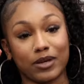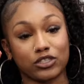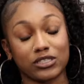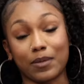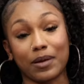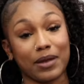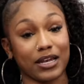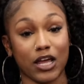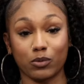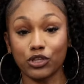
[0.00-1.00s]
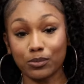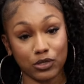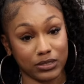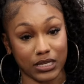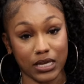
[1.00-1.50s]
about your son, but I'm not done with your
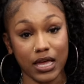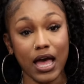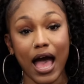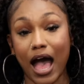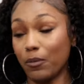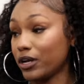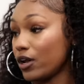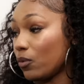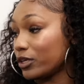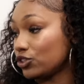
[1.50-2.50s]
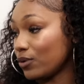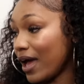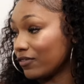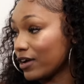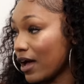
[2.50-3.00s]
music. Okay. I want to know what you
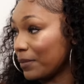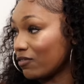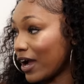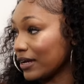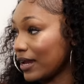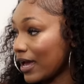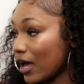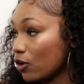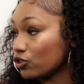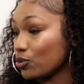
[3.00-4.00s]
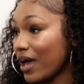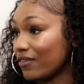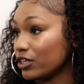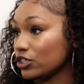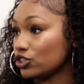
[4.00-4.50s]
have coming right now. Do you have any